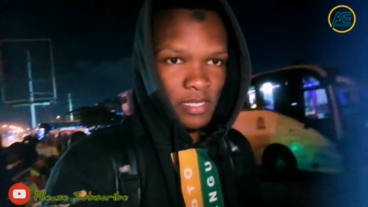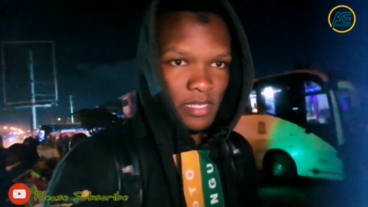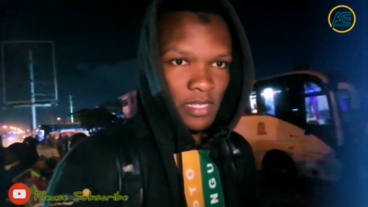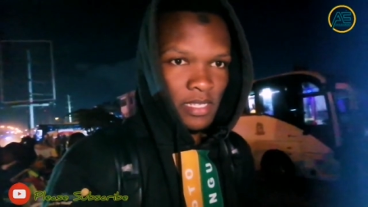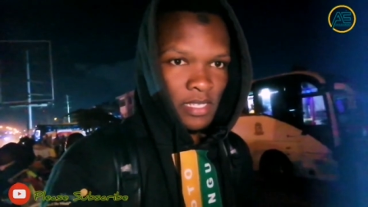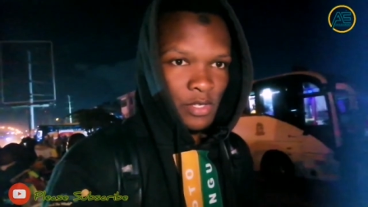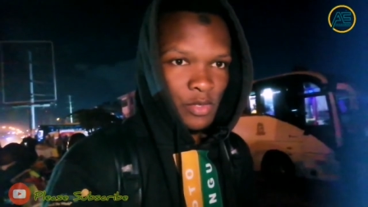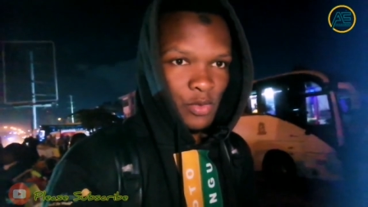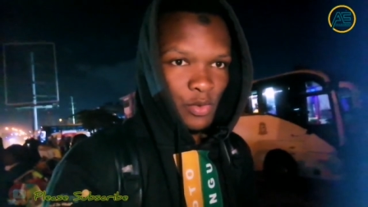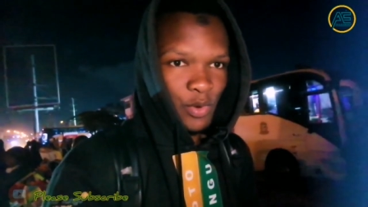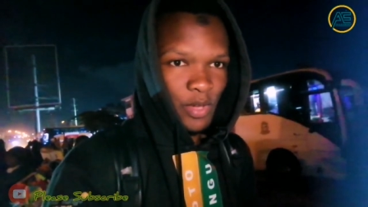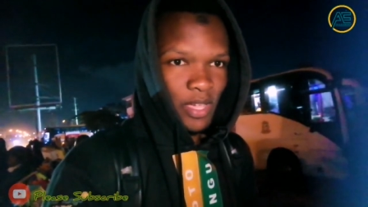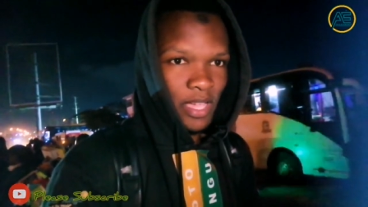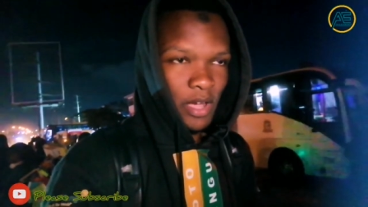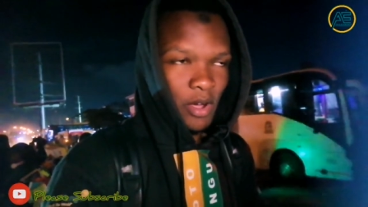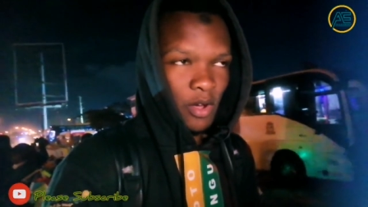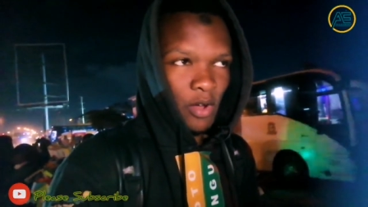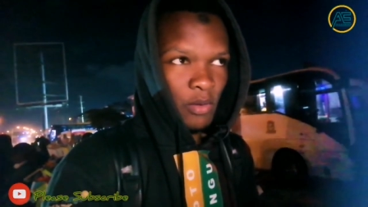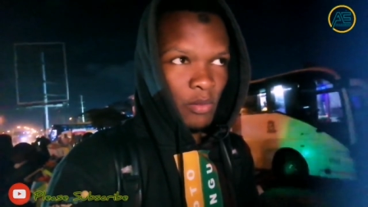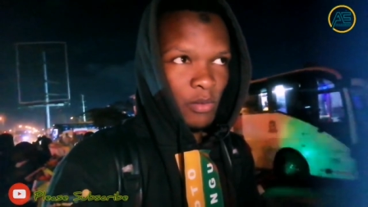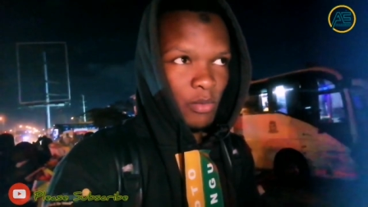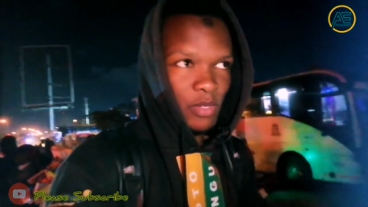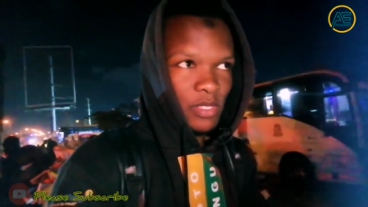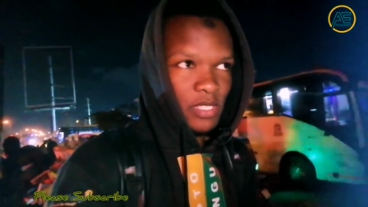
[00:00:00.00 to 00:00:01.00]
It's where
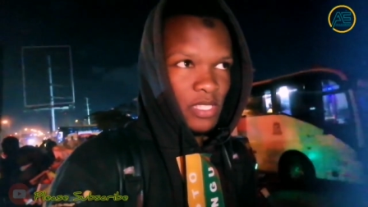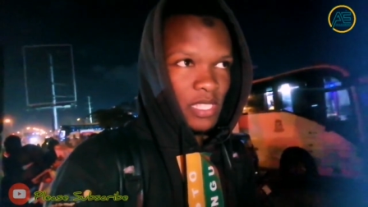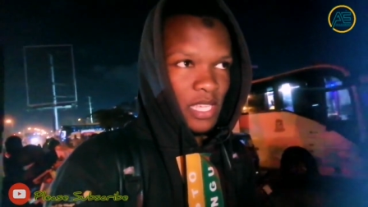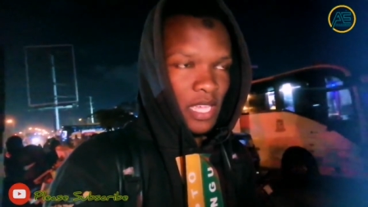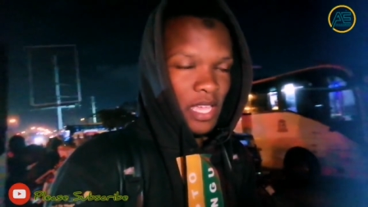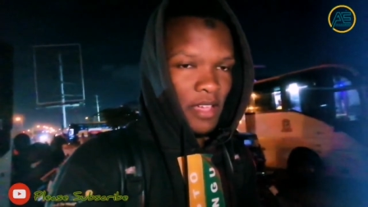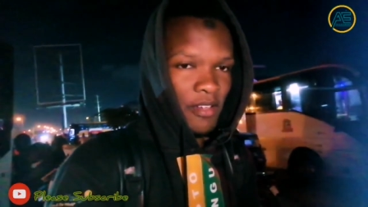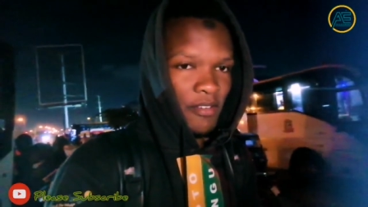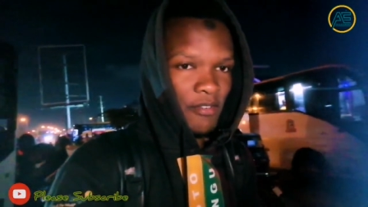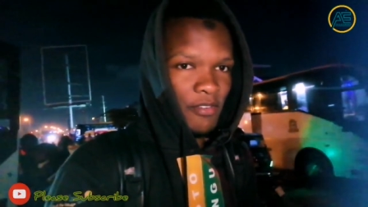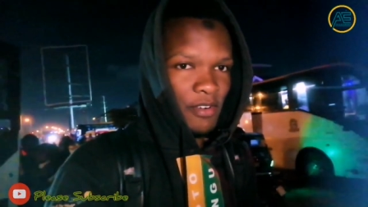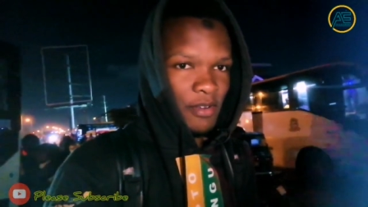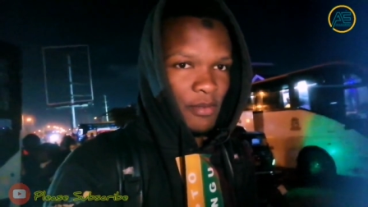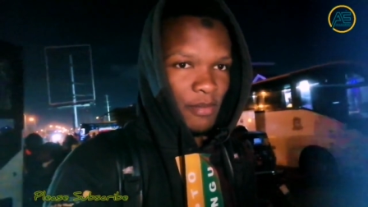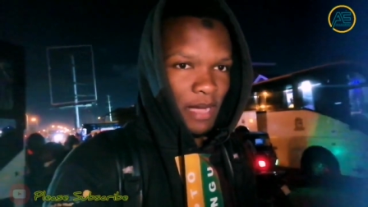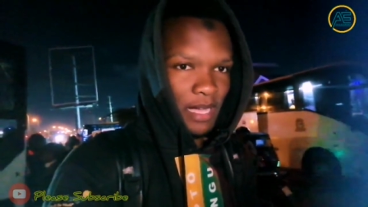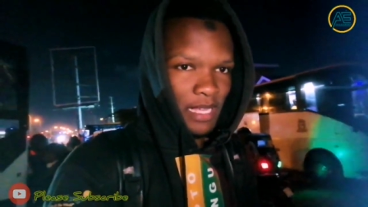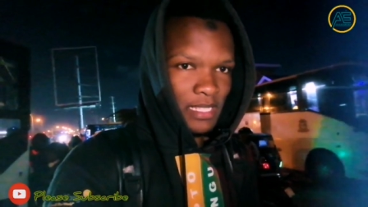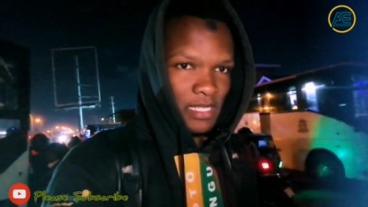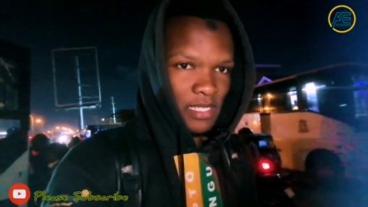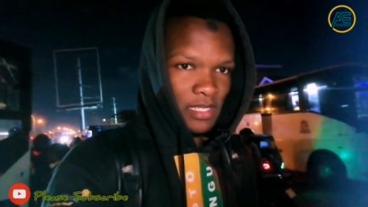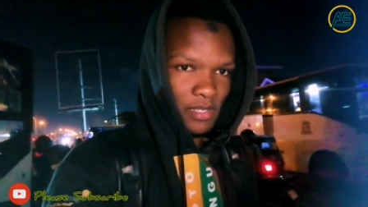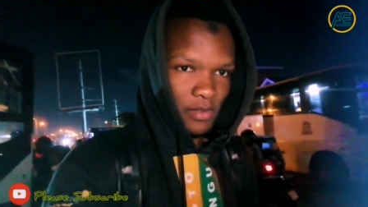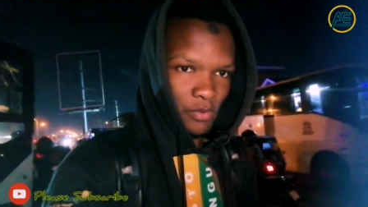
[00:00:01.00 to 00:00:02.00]
almost every
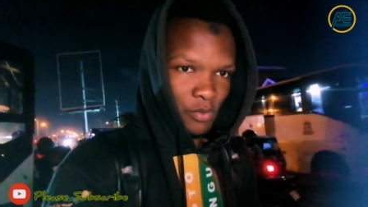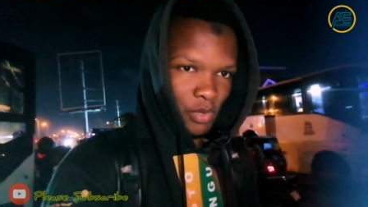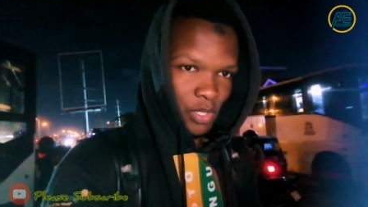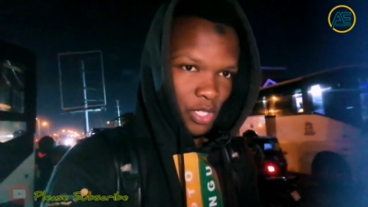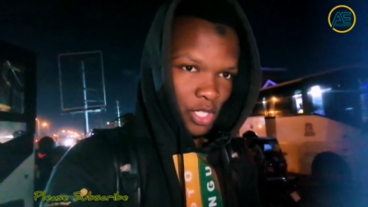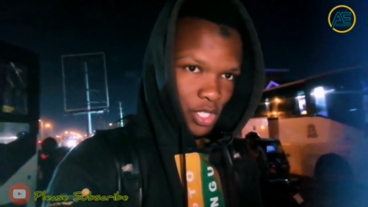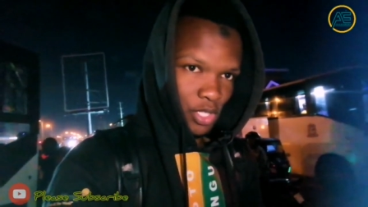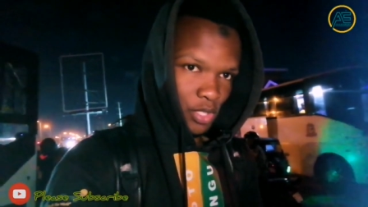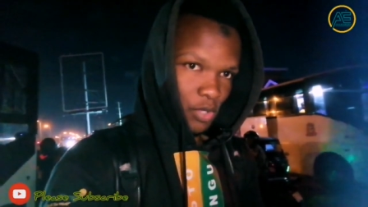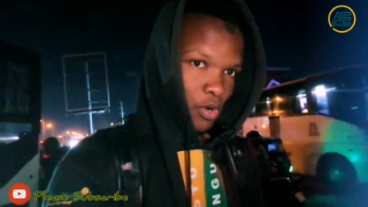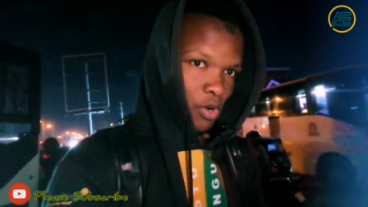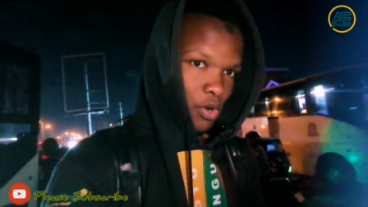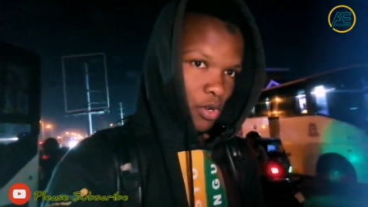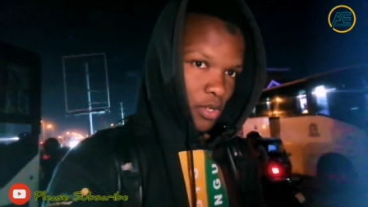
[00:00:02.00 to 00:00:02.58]
bus which